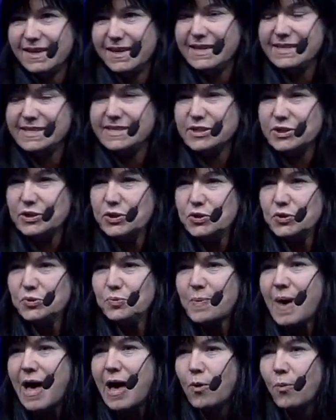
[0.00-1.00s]
Is it
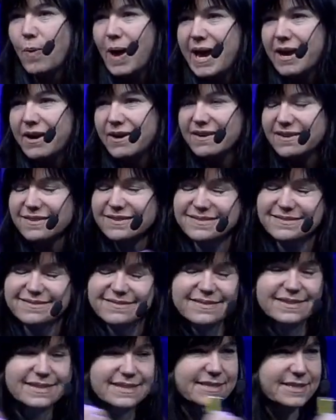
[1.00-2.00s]
new malware?
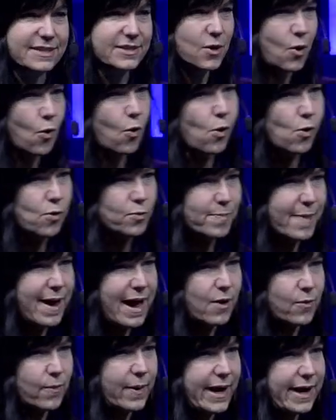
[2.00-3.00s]
Is it old
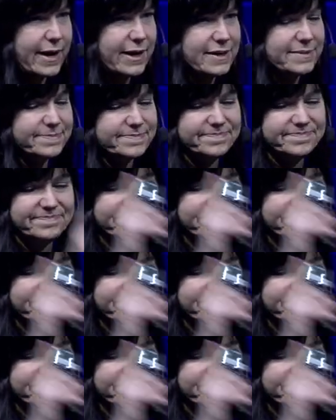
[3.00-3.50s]
malware?